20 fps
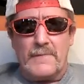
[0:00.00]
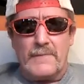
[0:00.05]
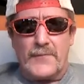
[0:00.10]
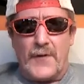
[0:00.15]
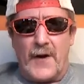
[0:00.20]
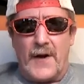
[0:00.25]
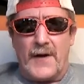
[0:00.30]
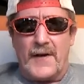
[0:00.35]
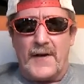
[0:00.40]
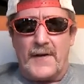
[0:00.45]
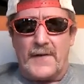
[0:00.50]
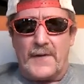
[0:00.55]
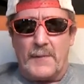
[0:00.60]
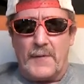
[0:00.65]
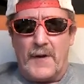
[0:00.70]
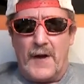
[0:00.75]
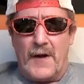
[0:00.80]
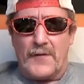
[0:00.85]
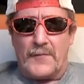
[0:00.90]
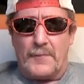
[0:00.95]
trying to get the
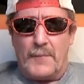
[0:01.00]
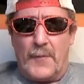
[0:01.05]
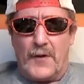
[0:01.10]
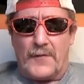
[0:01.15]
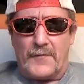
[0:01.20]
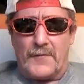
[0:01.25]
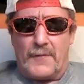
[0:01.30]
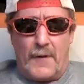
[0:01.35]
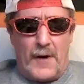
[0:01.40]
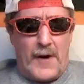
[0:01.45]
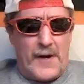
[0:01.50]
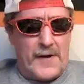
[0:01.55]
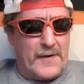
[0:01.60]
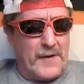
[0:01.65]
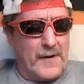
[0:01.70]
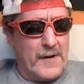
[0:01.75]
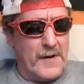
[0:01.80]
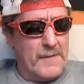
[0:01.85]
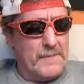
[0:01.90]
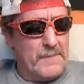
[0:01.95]
Gus bus
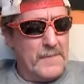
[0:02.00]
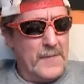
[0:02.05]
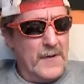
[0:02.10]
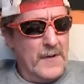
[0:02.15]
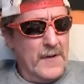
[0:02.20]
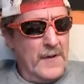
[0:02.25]
cranked up